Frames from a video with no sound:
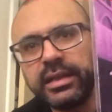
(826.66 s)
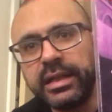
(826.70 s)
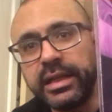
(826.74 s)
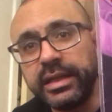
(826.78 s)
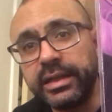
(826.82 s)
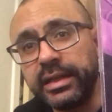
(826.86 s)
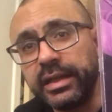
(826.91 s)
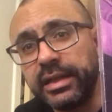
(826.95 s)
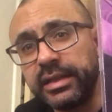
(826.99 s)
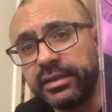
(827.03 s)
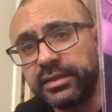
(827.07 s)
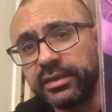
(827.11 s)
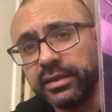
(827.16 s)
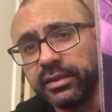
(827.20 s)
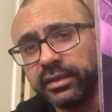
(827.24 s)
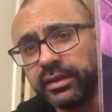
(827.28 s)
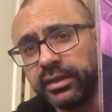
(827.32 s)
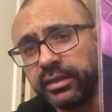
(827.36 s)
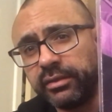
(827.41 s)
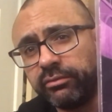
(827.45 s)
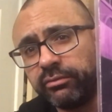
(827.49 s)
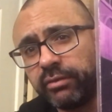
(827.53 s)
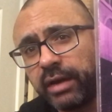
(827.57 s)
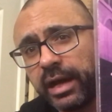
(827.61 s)
he
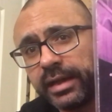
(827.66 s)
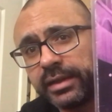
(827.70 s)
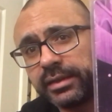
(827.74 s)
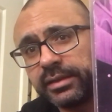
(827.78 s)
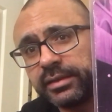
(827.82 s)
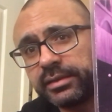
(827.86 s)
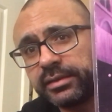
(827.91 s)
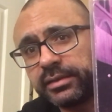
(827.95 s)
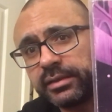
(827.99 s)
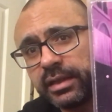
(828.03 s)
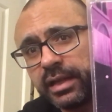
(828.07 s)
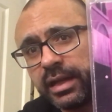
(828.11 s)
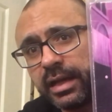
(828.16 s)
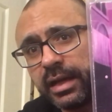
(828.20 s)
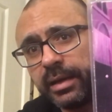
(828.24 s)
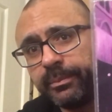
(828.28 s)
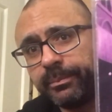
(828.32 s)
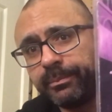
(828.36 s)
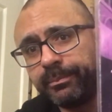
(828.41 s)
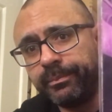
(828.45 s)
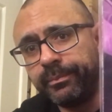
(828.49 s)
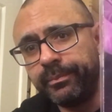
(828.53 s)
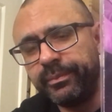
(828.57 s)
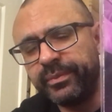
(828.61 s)
certainly writes
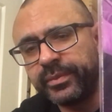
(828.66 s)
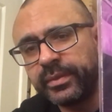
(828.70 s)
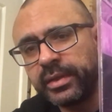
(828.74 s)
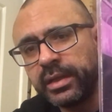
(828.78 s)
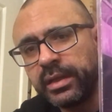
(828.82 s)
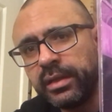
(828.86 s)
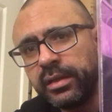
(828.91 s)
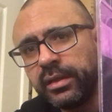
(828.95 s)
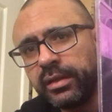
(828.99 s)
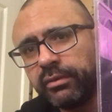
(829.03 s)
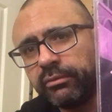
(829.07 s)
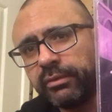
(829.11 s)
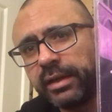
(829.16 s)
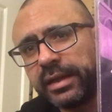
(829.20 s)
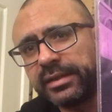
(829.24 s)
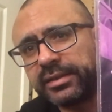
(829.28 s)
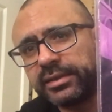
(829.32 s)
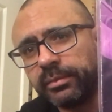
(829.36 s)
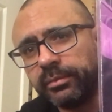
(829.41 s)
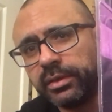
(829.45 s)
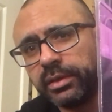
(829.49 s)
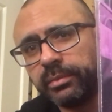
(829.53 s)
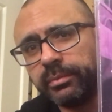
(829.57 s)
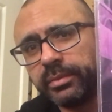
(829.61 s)

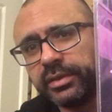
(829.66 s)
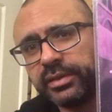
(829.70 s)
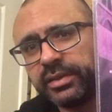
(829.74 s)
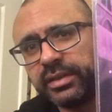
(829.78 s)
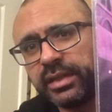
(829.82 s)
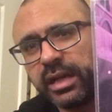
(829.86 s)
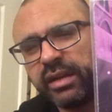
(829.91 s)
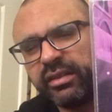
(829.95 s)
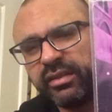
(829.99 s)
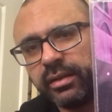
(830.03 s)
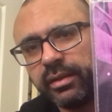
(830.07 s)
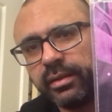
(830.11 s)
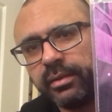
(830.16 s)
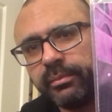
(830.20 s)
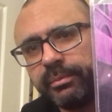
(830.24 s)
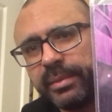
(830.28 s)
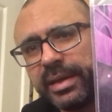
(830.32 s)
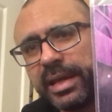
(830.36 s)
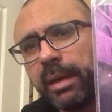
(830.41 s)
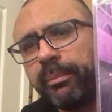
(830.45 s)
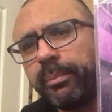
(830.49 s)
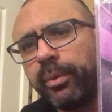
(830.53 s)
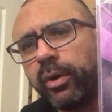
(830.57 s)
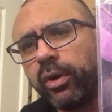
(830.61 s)
some of the material.
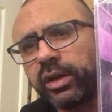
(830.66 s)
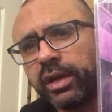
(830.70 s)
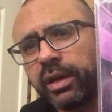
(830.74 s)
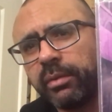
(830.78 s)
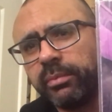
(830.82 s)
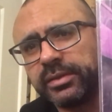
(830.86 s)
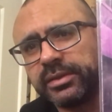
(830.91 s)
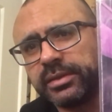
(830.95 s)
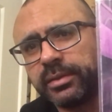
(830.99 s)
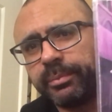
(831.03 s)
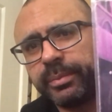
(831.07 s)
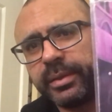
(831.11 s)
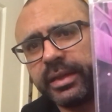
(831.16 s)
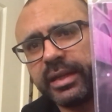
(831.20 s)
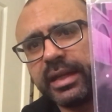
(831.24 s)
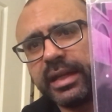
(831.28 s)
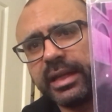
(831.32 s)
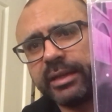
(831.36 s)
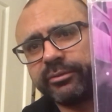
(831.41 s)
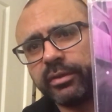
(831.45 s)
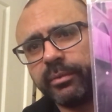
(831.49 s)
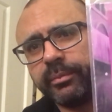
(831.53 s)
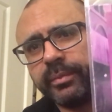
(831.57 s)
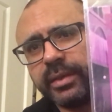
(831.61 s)
Mia Booker was the big
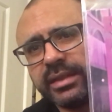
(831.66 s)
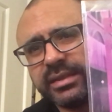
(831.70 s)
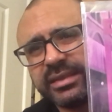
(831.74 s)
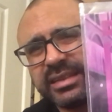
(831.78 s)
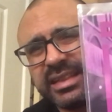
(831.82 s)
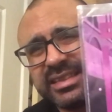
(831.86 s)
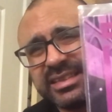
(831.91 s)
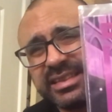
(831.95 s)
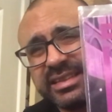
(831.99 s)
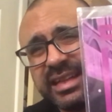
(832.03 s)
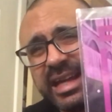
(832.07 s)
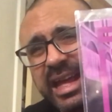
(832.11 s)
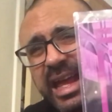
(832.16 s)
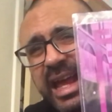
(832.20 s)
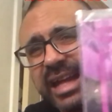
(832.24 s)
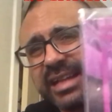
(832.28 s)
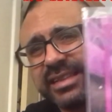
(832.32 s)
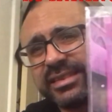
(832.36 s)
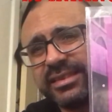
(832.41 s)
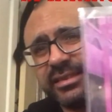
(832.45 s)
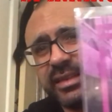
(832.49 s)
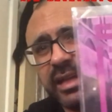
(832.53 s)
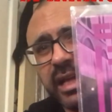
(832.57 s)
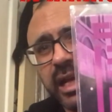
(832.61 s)
hit from this. It's an
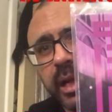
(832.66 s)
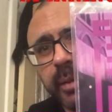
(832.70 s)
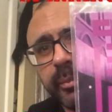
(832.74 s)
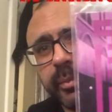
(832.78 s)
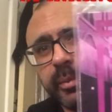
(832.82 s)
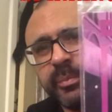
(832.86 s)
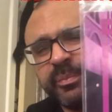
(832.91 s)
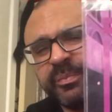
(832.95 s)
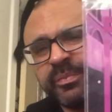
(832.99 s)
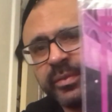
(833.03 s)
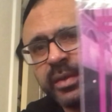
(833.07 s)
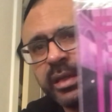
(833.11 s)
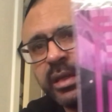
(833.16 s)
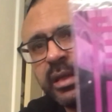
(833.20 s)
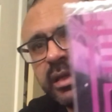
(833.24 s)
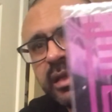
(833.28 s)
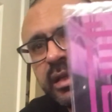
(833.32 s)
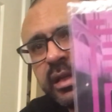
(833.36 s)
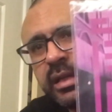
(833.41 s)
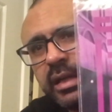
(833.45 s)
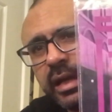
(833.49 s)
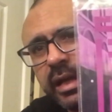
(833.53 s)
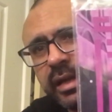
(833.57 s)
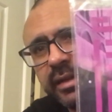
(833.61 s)
excellent album
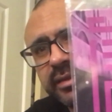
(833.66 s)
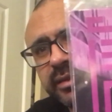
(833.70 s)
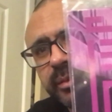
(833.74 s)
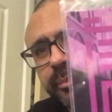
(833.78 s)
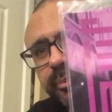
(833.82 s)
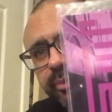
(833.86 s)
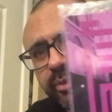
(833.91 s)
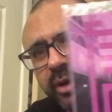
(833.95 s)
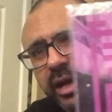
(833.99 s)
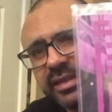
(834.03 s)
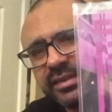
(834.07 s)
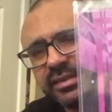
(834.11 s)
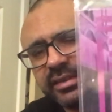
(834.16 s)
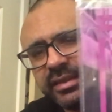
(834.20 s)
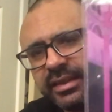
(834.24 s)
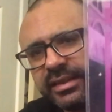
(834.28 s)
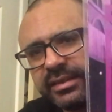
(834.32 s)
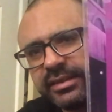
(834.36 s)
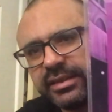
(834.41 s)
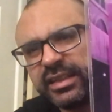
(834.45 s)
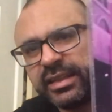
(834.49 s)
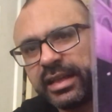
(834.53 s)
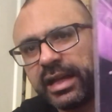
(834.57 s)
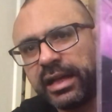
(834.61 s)
and surprisingly
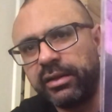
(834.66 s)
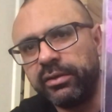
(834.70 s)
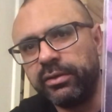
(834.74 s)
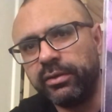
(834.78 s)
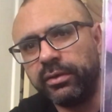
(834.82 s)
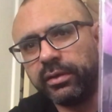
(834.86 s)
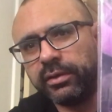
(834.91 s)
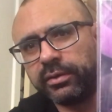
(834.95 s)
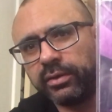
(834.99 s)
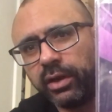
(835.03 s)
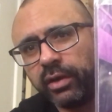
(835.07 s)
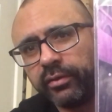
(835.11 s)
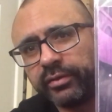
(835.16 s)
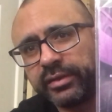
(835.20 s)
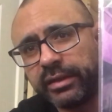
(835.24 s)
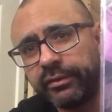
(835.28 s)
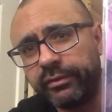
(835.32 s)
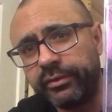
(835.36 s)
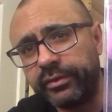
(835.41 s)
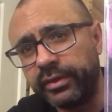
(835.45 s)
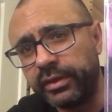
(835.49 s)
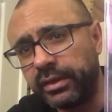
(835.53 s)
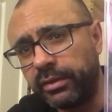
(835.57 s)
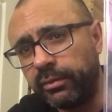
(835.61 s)
easy to get hold of,
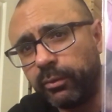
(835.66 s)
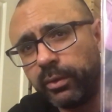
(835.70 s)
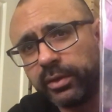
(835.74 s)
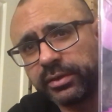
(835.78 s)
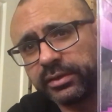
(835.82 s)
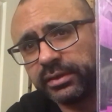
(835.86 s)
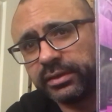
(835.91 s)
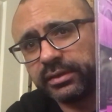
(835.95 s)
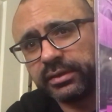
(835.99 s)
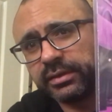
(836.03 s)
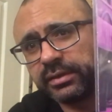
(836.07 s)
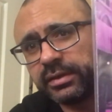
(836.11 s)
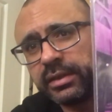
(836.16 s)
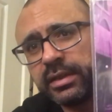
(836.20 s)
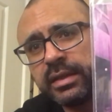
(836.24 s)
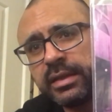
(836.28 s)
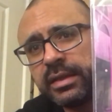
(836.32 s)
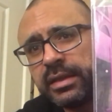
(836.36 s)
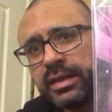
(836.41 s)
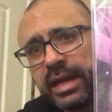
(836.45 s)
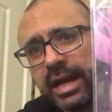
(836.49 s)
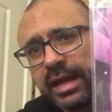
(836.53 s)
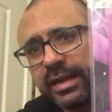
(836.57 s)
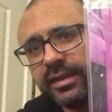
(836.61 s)
given that it wasn't
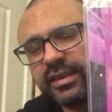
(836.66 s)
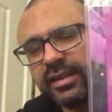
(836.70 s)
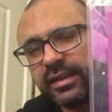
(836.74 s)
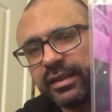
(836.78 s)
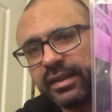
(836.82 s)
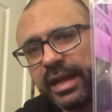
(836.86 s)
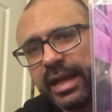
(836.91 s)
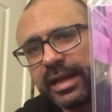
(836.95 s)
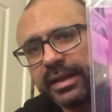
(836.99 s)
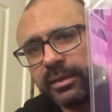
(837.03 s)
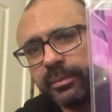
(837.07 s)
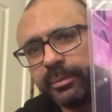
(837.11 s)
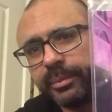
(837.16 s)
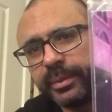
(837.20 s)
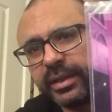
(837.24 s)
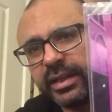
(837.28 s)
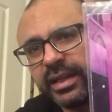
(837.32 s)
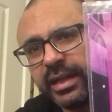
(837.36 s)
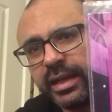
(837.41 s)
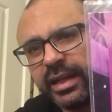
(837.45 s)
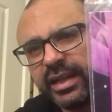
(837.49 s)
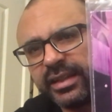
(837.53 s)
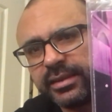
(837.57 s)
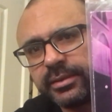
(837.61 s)
anything like a
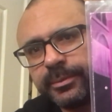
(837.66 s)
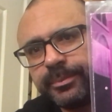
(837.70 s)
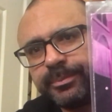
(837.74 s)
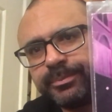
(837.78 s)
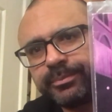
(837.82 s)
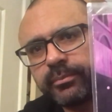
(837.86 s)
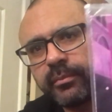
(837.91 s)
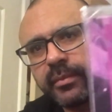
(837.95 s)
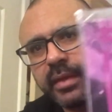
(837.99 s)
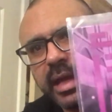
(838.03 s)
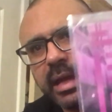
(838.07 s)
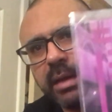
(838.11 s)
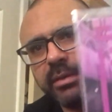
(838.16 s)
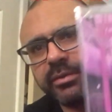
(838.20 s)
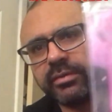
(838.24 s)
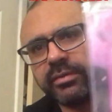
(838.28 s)
big hit. It